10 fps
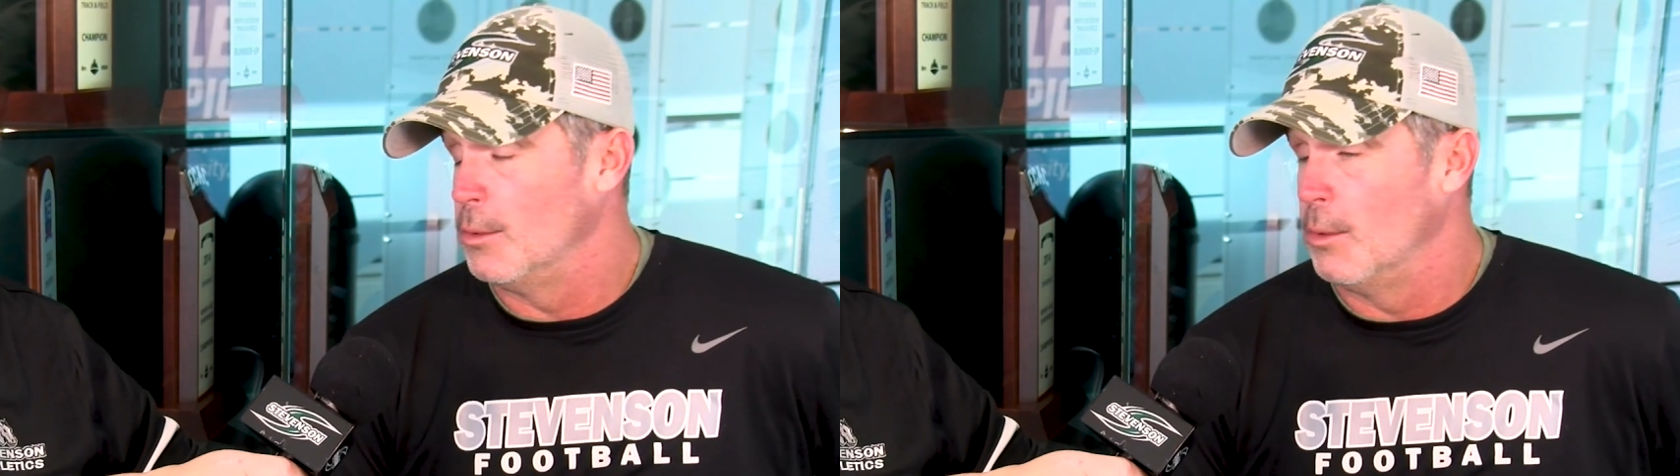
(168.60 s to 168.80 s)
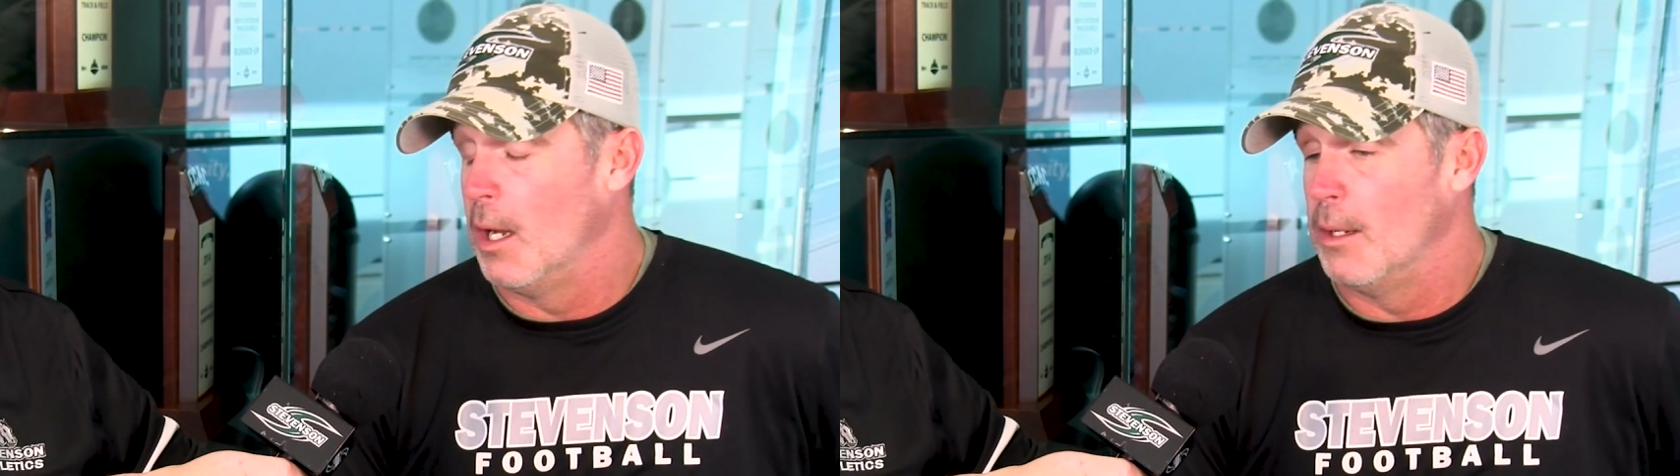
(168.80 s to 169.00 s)

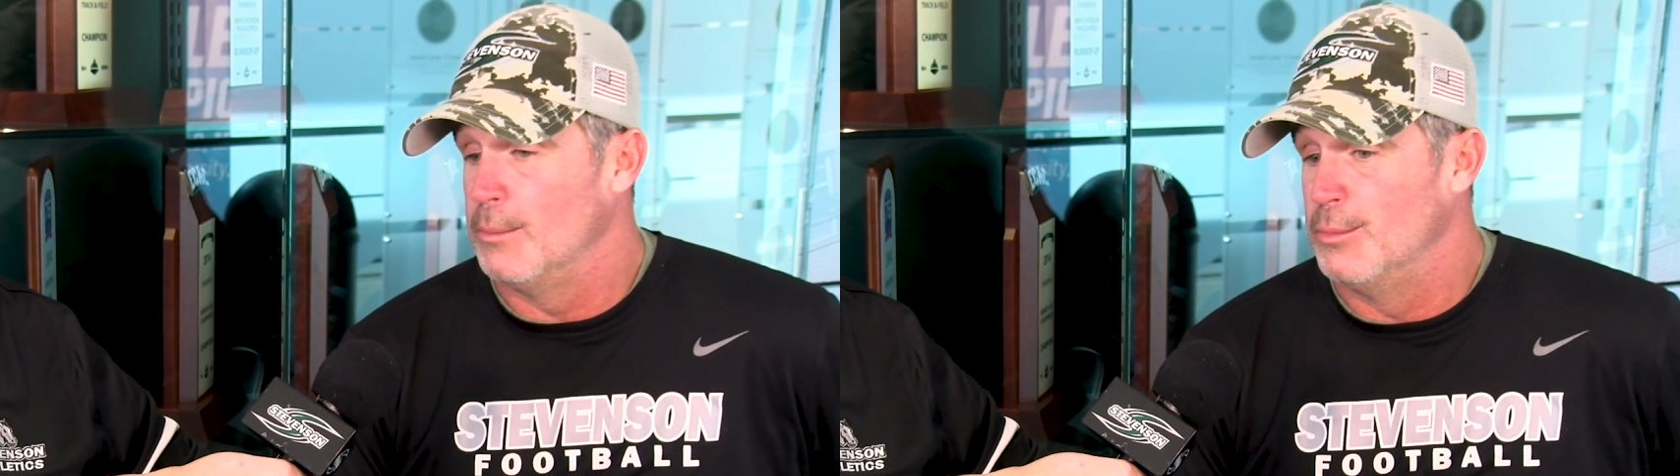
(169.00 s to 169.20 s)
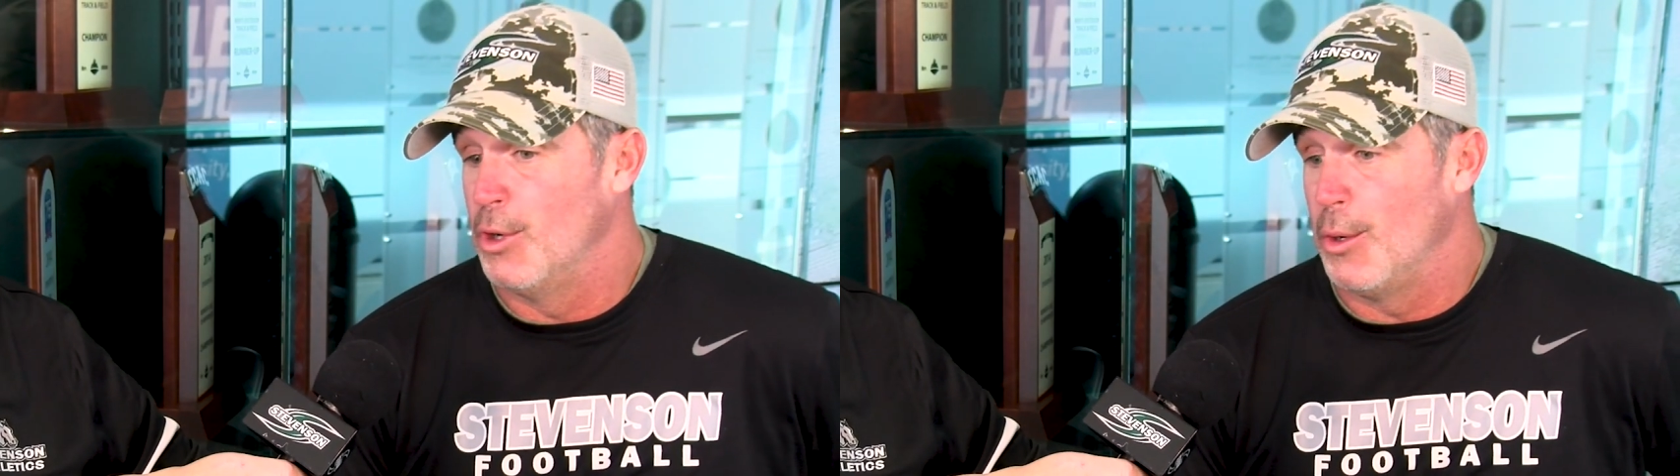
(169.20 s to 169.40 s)
to
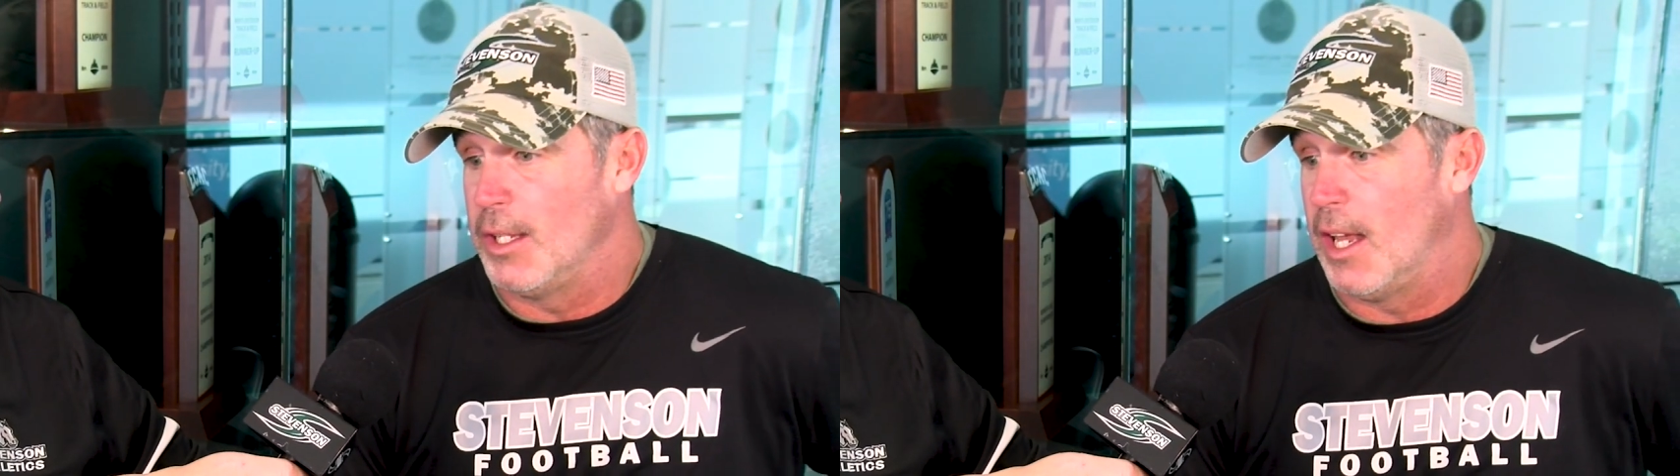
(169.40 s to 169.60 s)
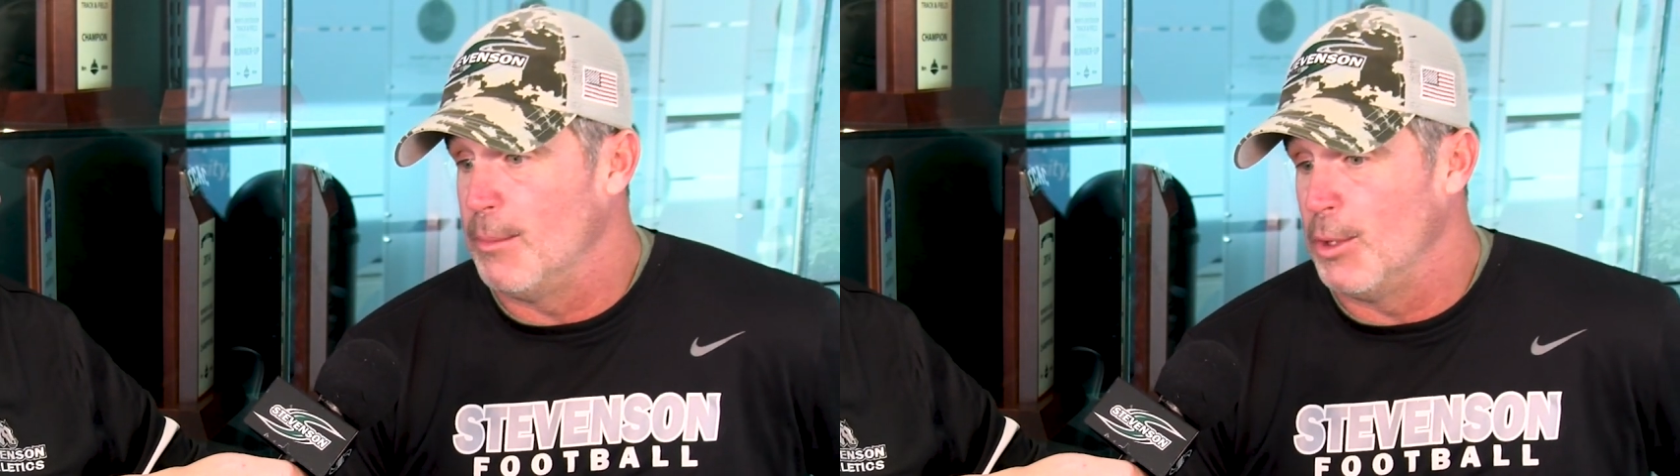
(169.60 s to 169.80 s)
Brody
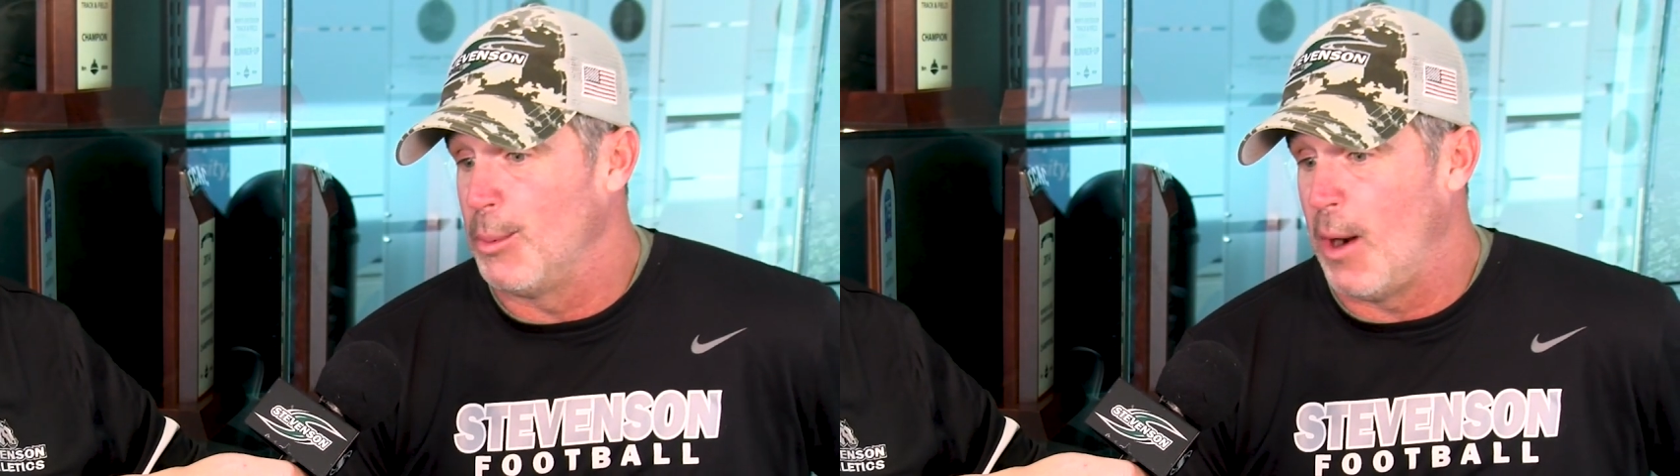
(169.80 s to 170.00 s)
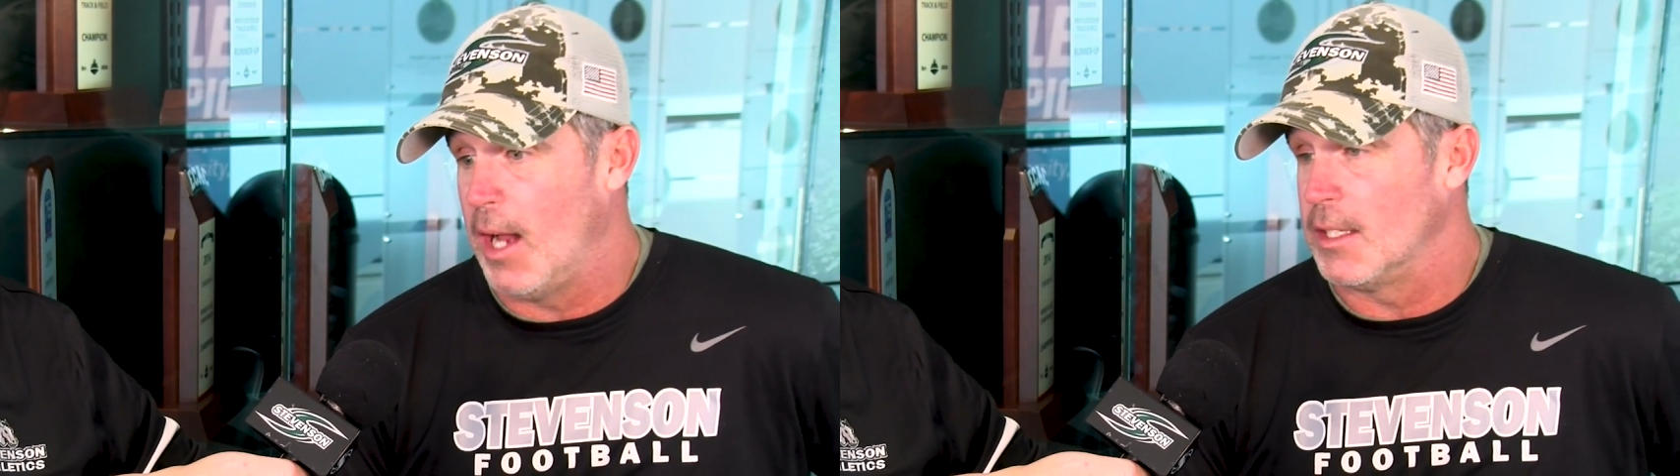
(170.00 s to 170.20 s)
Campbell at
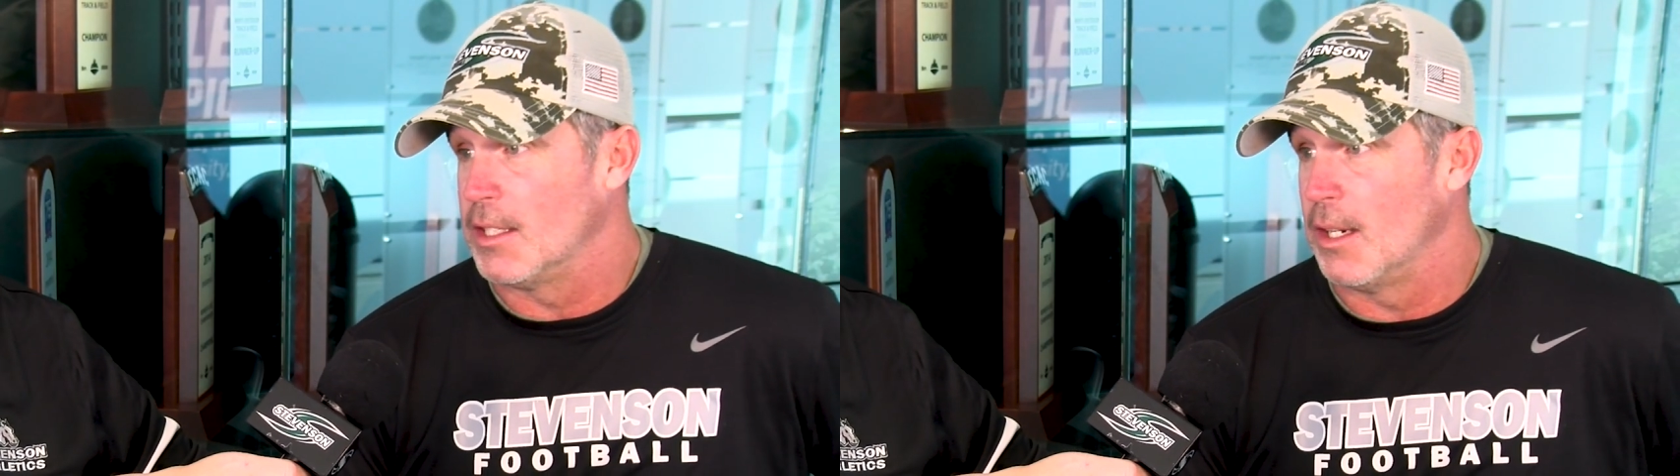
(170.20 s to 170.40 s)
practice,